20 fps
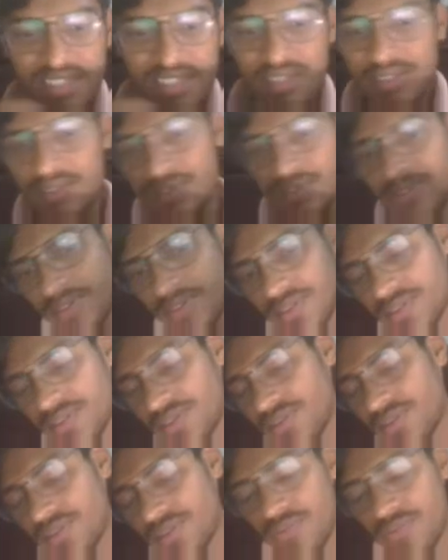is
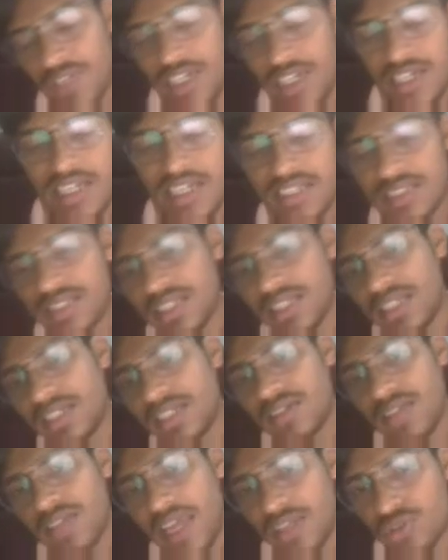one less
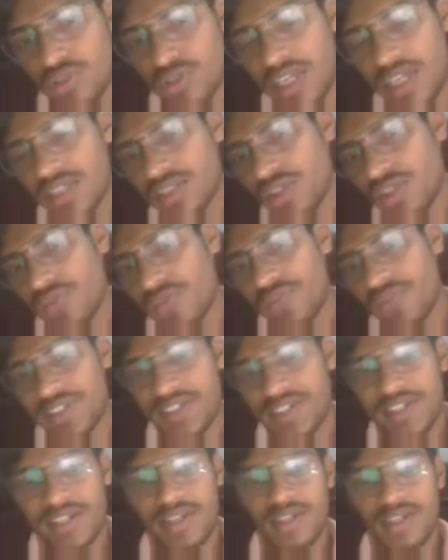than actual answer or
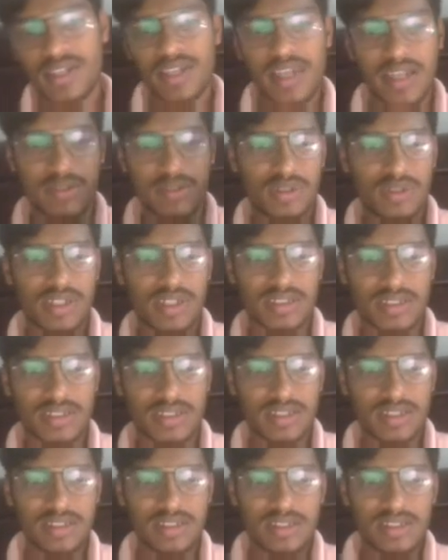one greater than actual
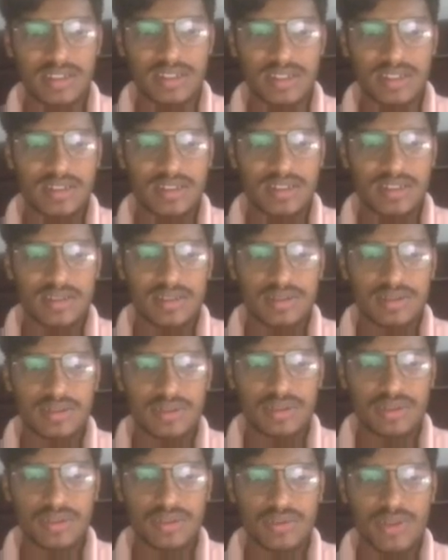answer.
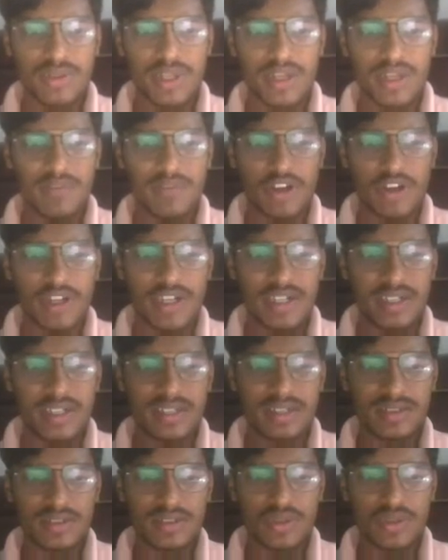So to avoid
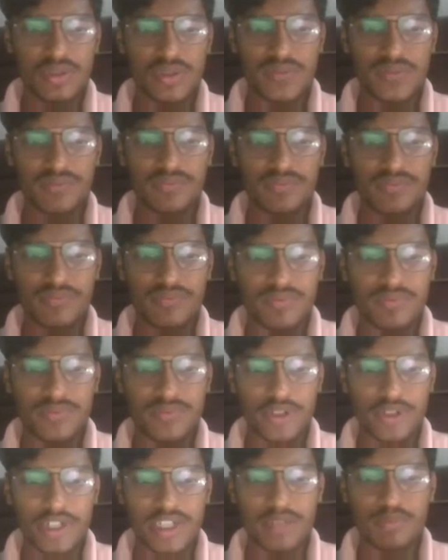those
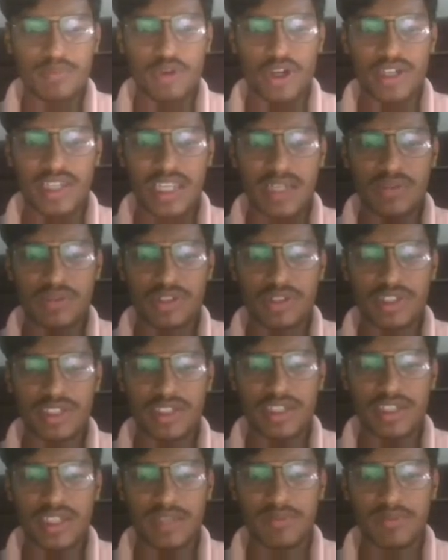floating point
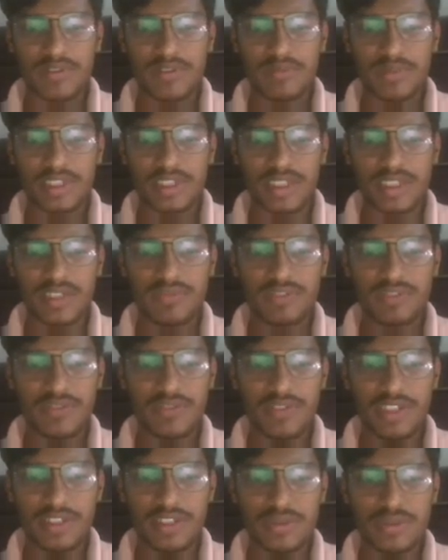calculation in above method,
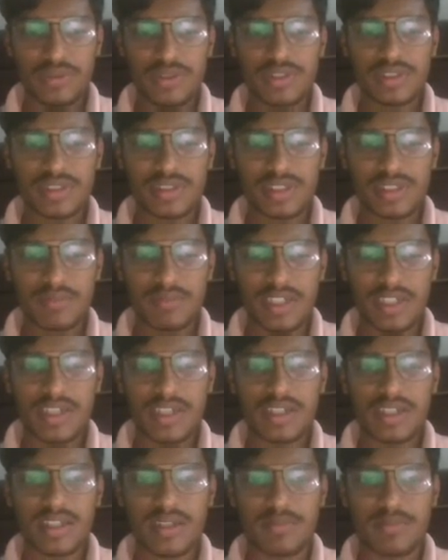we will use some
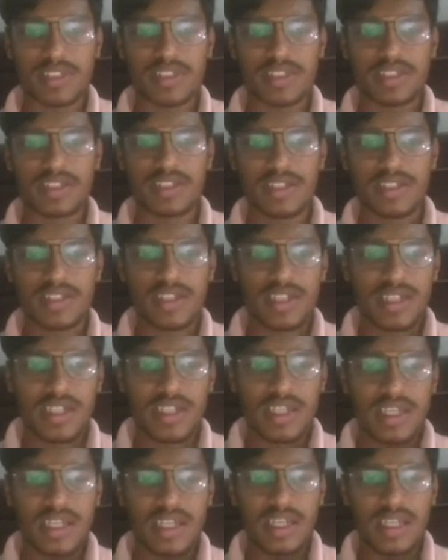another method.
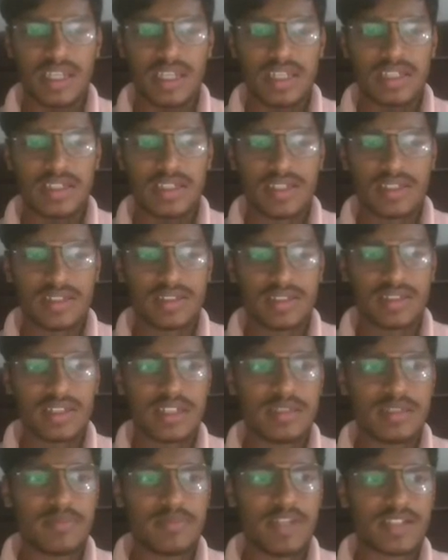And
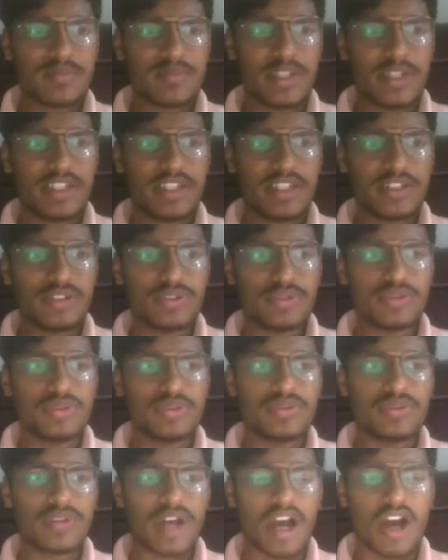let me explain
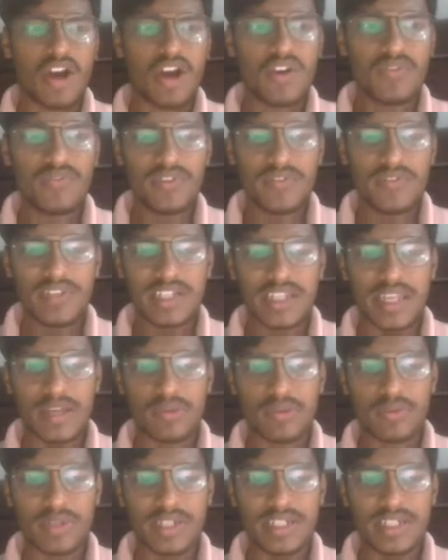you how we will
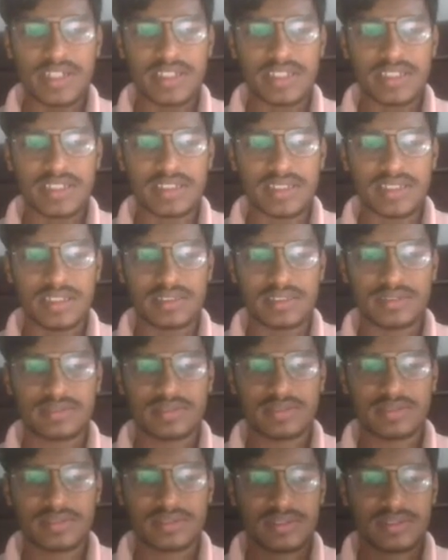calculate this thing